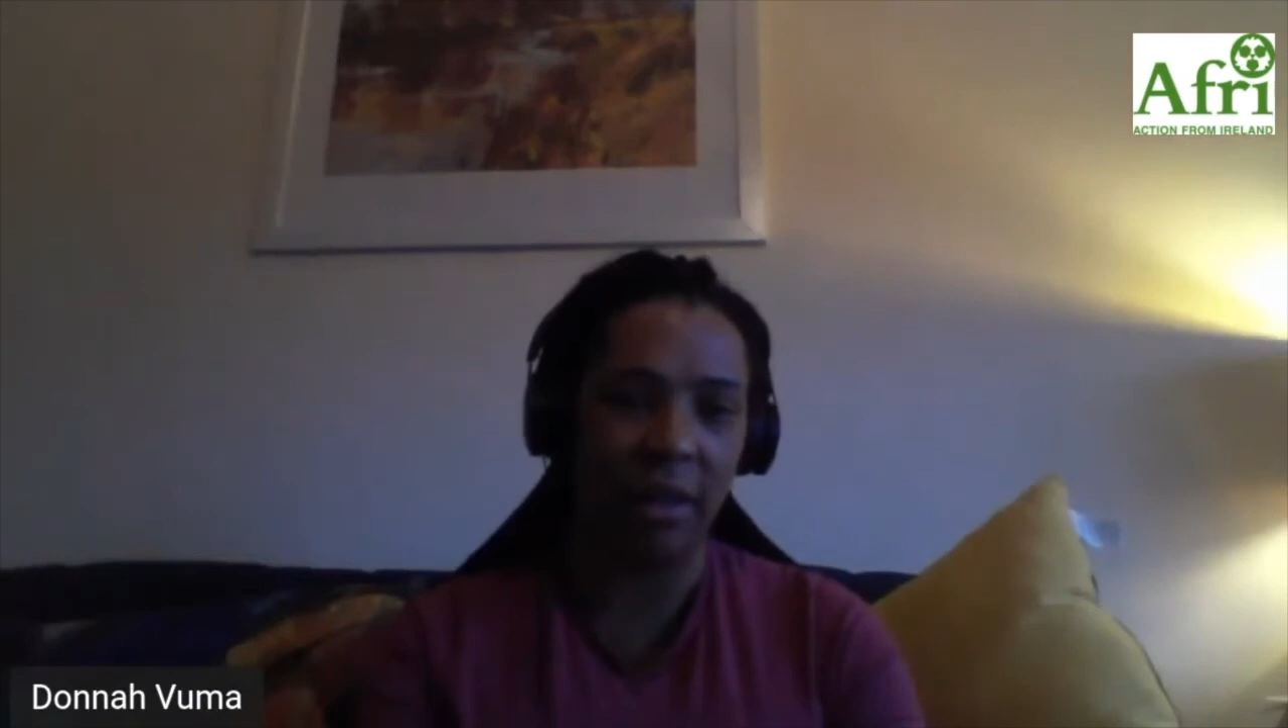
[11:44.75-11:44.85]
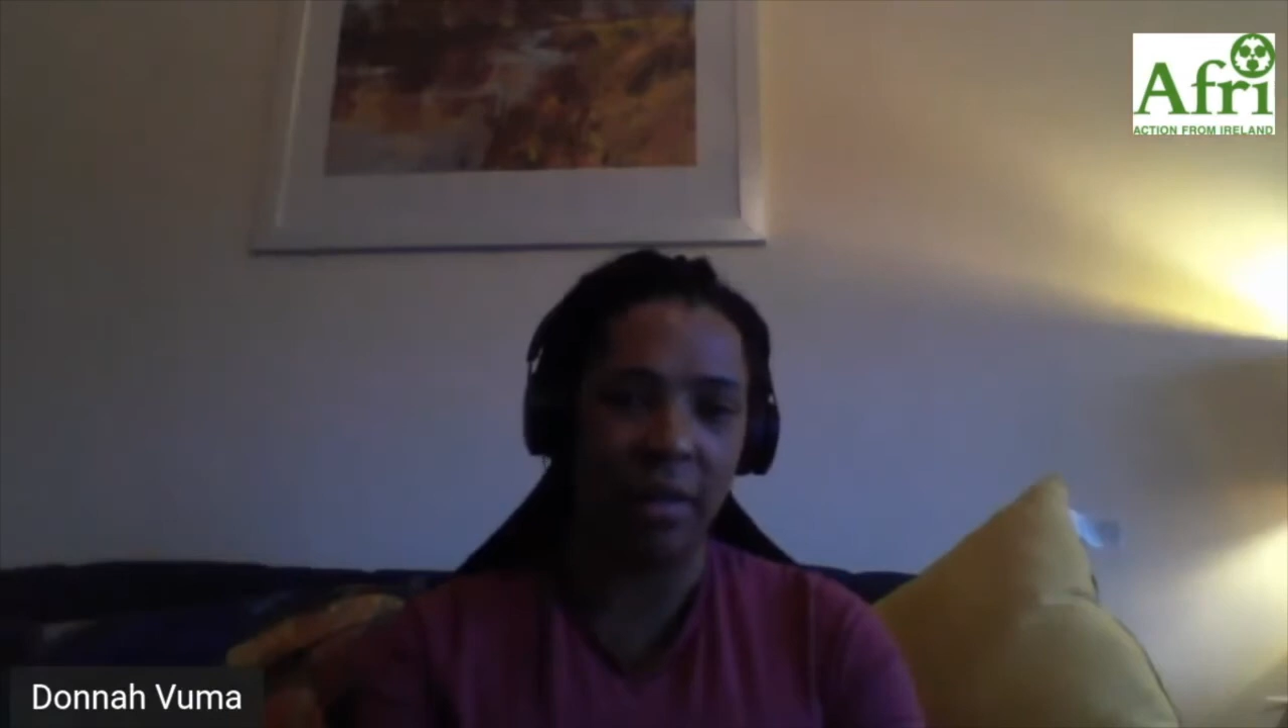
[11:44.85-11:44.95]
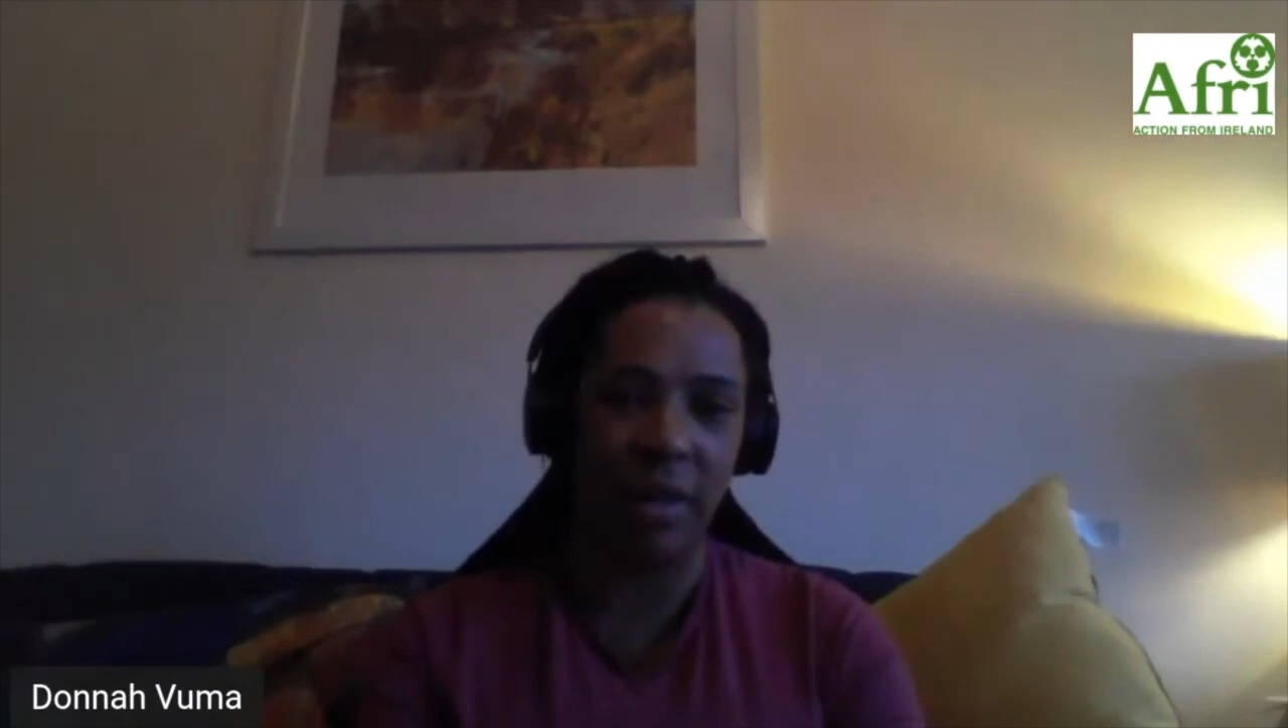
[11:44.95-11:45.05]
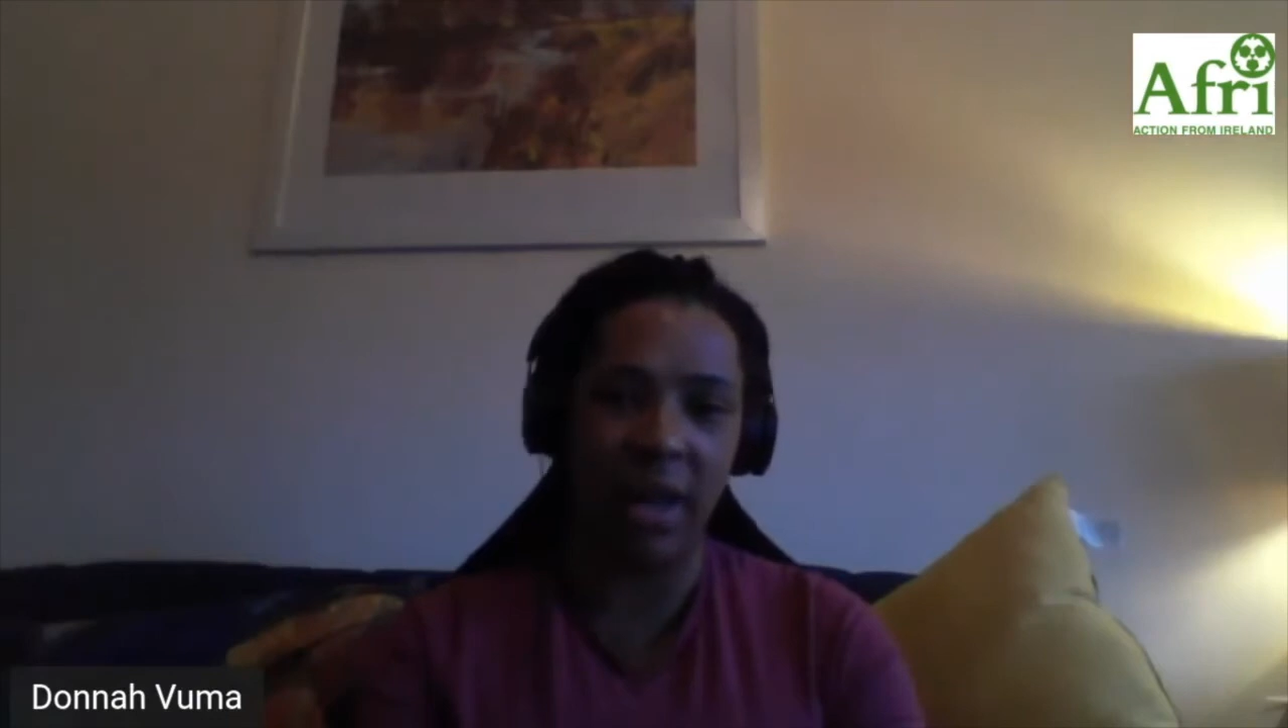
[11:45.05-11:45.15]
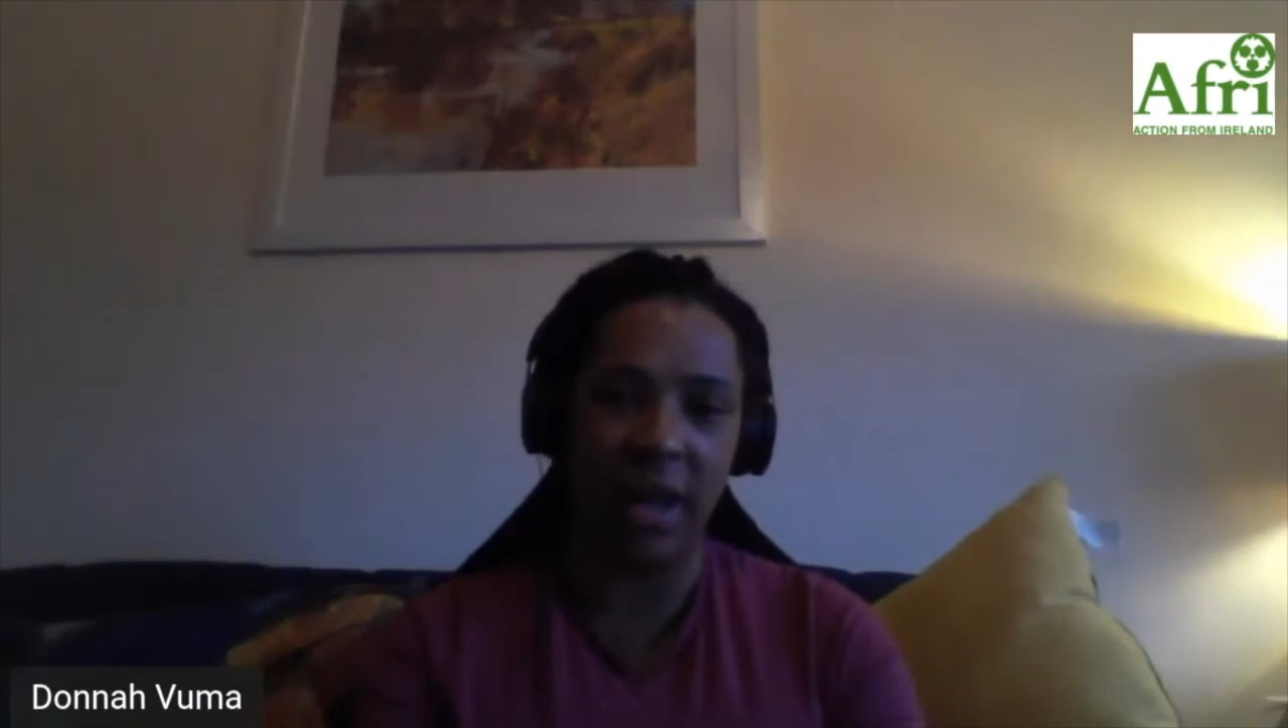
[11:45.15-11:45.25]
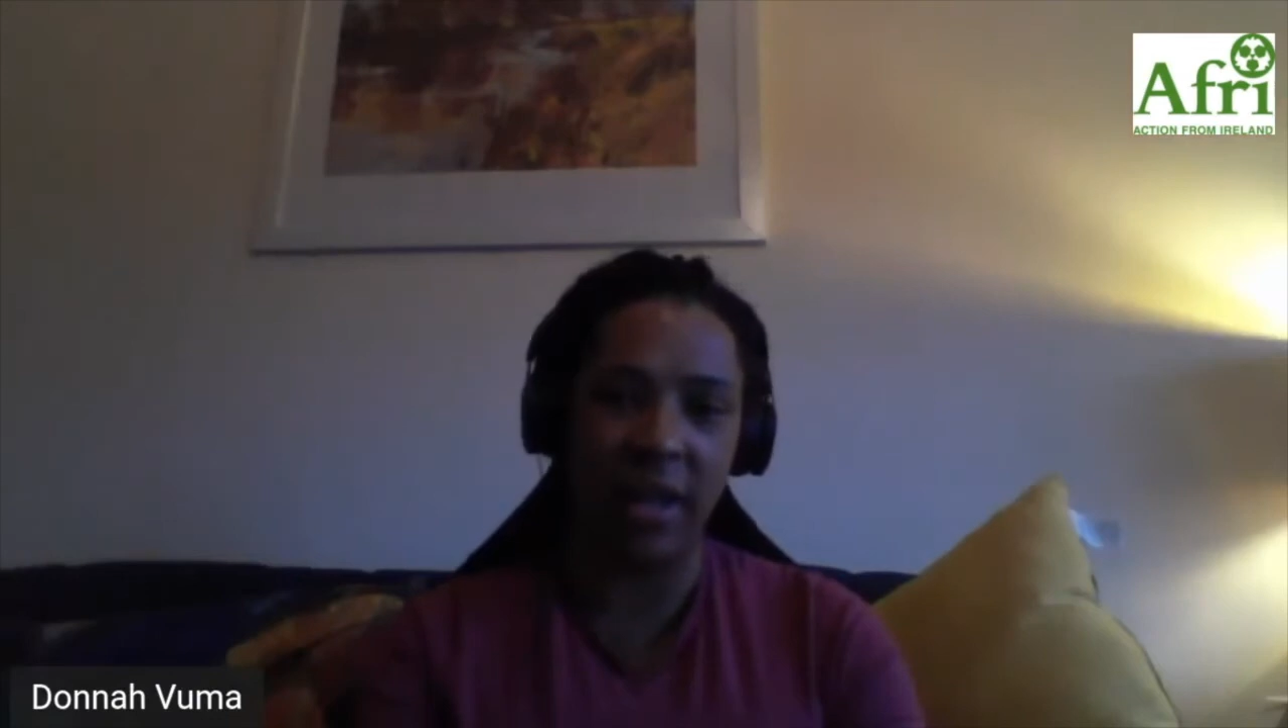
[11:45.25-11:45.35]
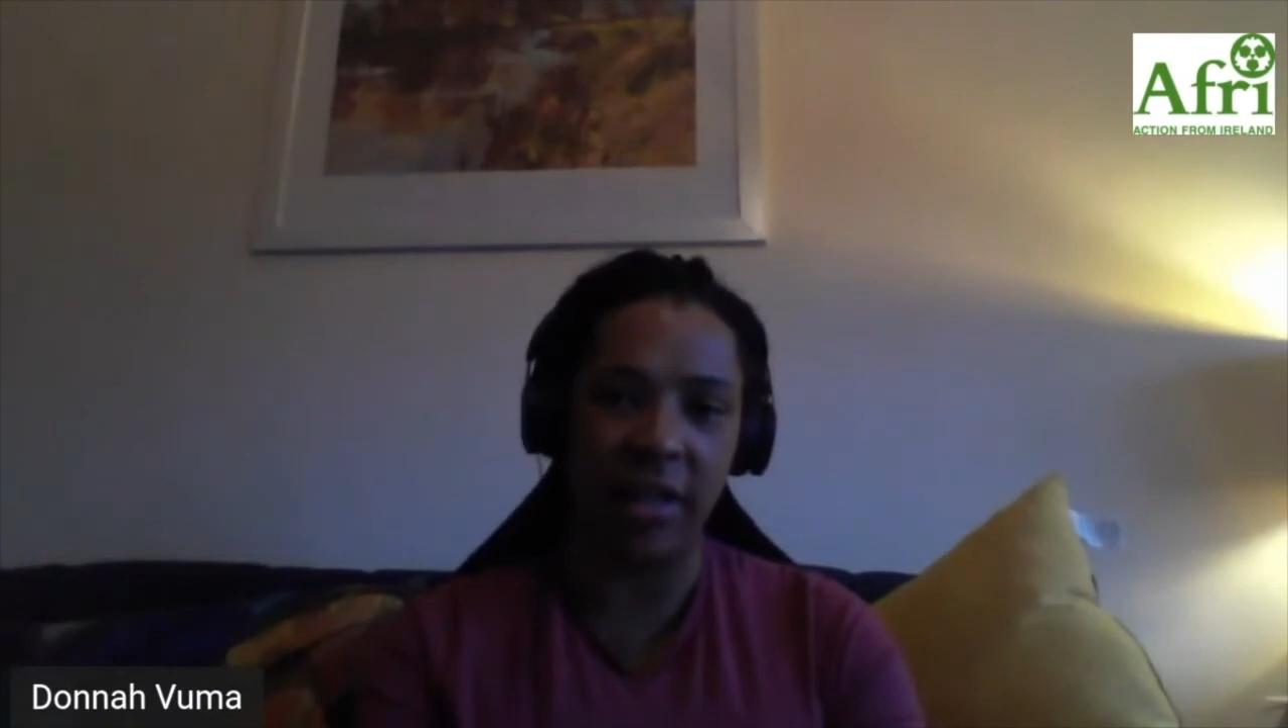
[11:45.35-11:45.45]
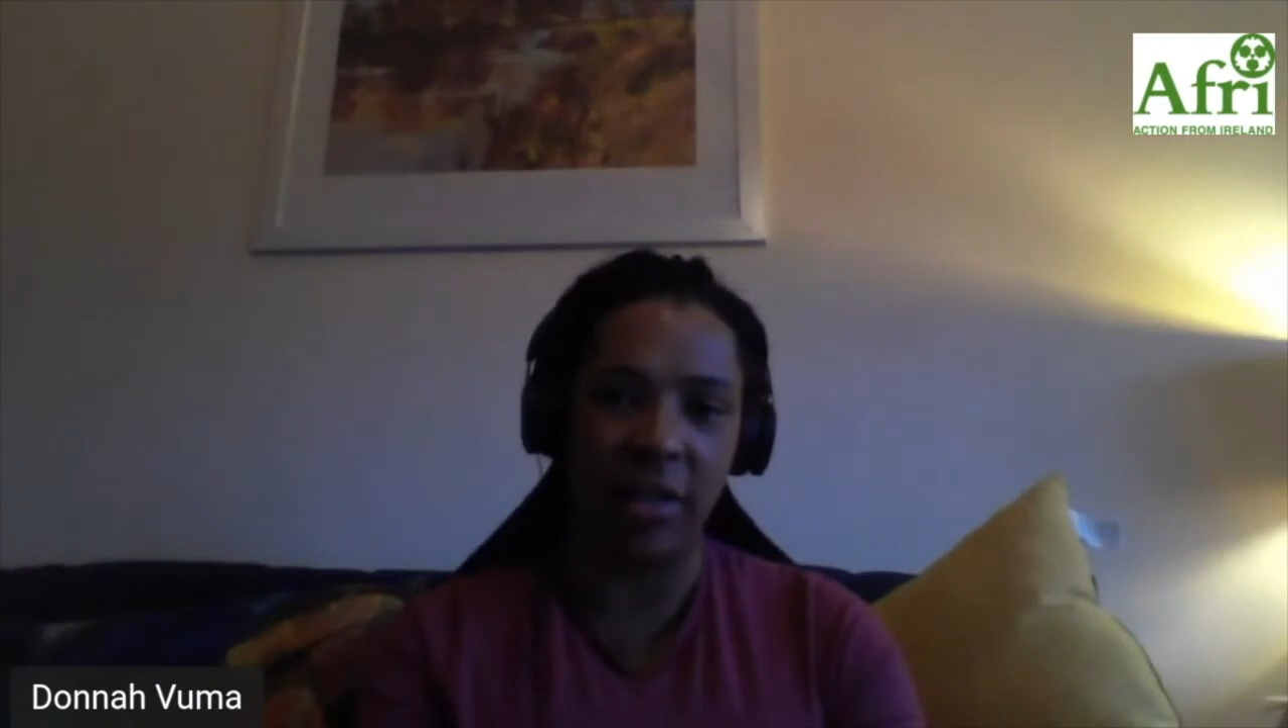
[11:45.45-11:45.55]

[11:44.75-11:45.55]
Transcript: I'd like